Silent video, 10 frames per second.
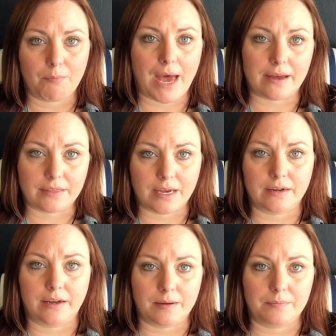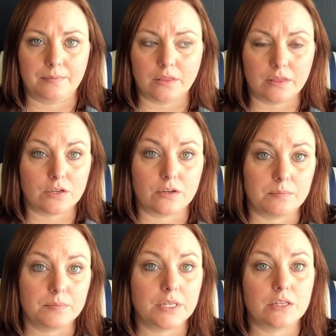pack that up.
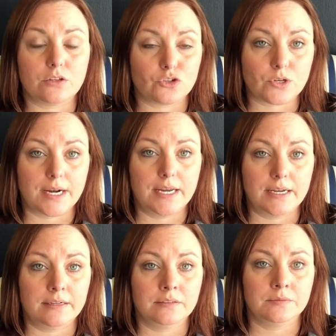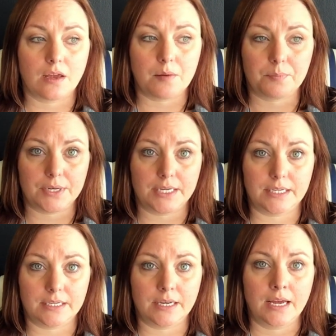The train
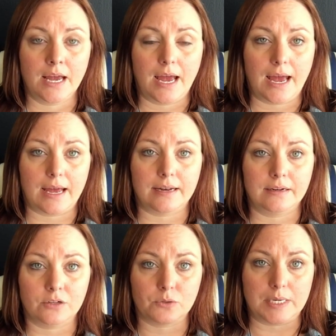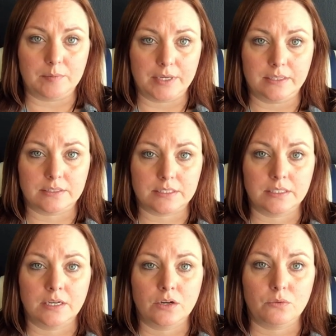company had an agreement
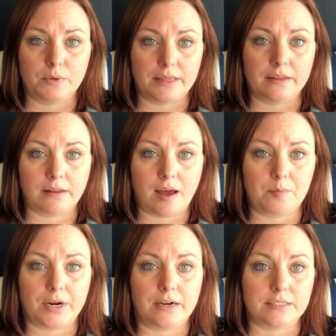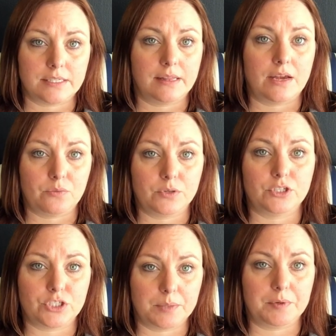with the libraries that they
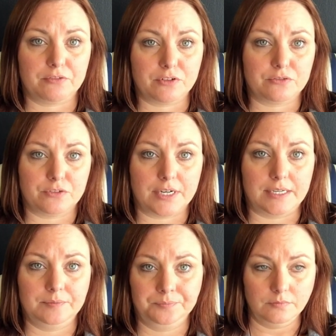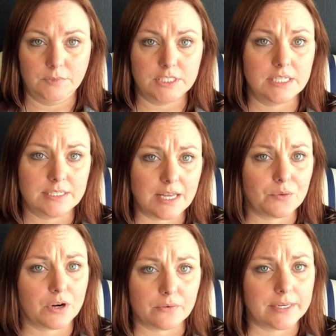would ship it for free, since they
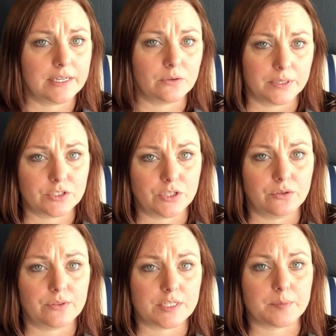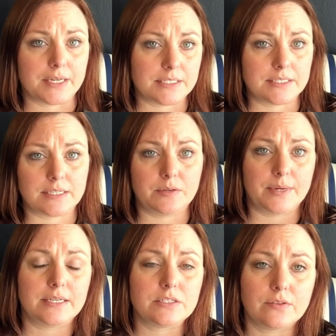were already going to these places
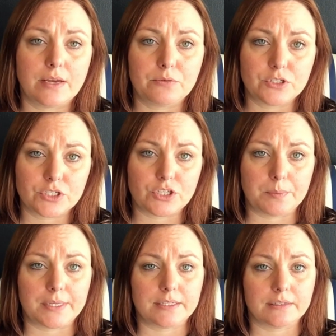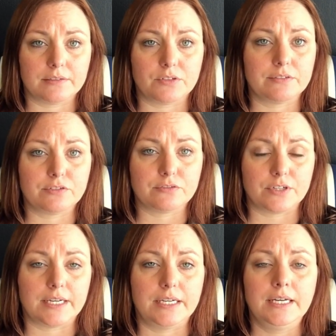anyway, so they would just ship it and deliver it for
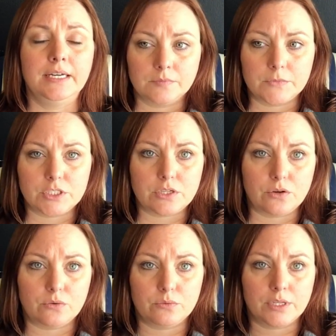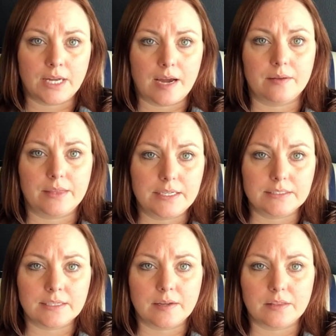free. So
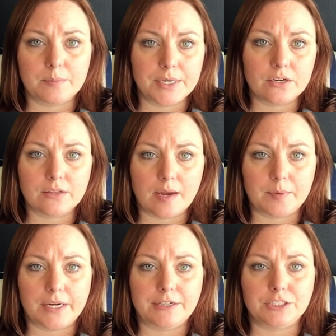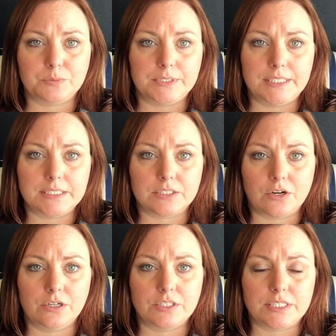the bigger libraries would
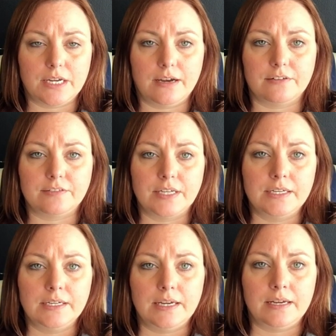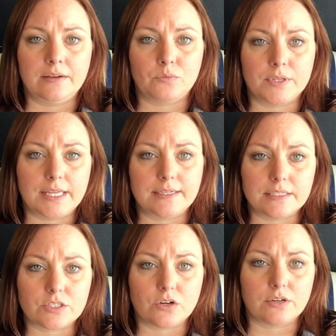discard stuff, and what they
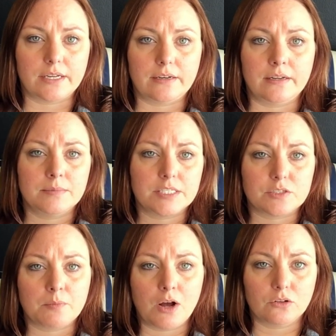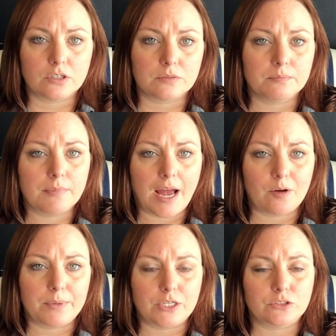discarded, the smaller
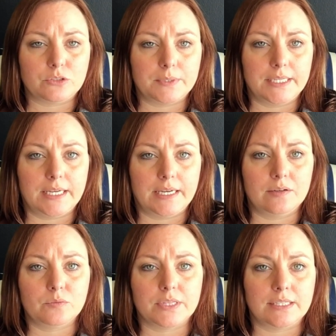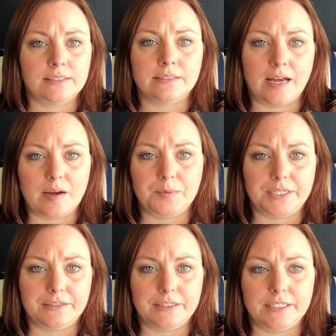outposts would get. Well, then the
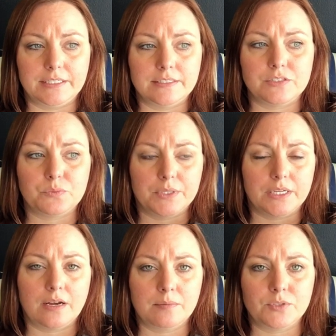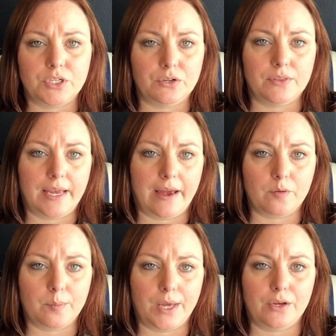librarians would come to the
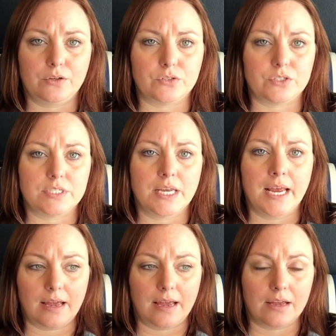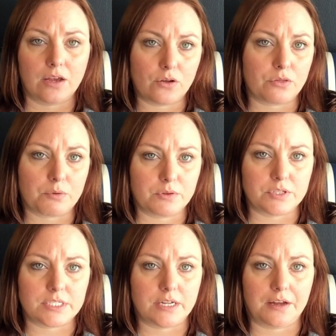outposts and go through
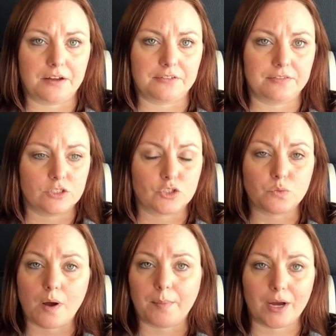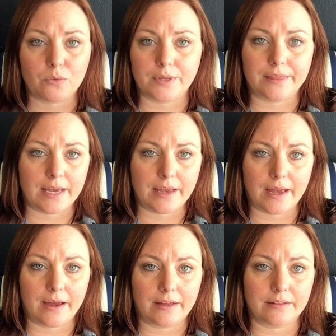the stuff, swap out what they
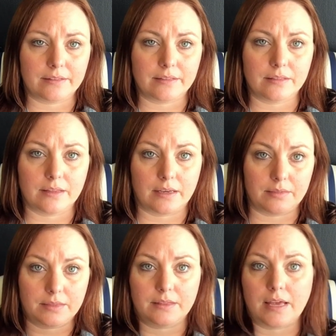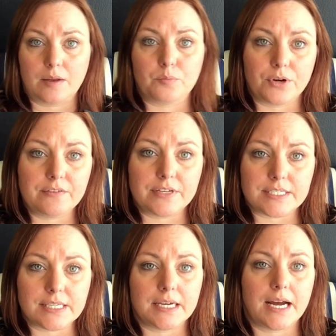had that they had
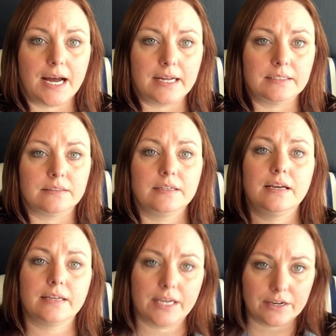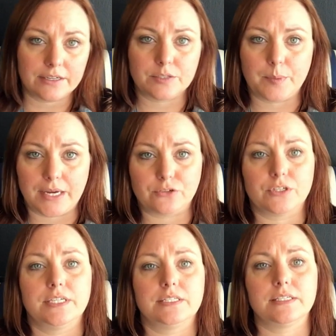previously gotten and carried to
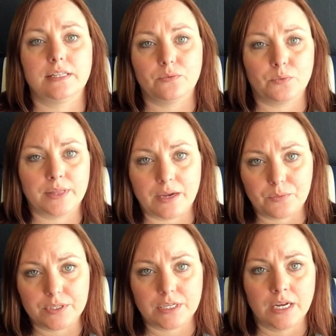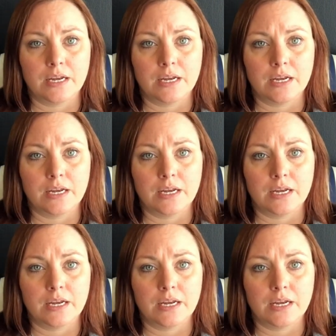patrons, and then when they would,